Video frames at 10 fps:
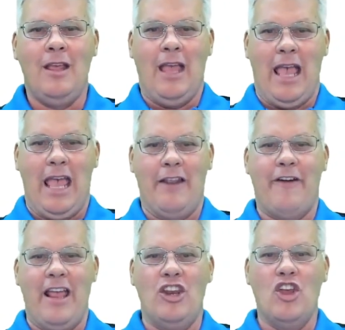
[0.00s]
And if
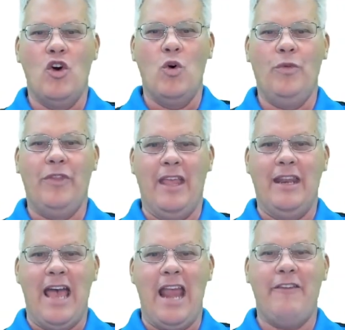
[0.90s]
I know that
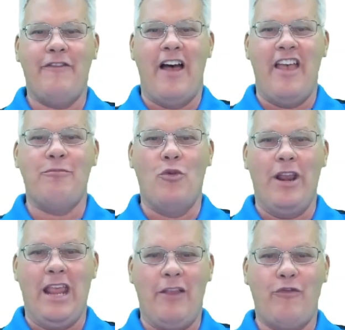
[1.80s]

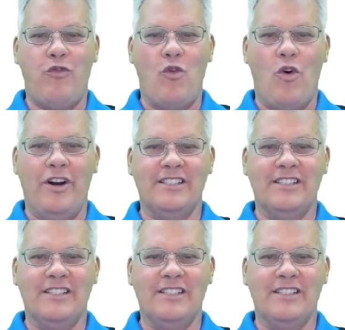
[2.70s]
95.84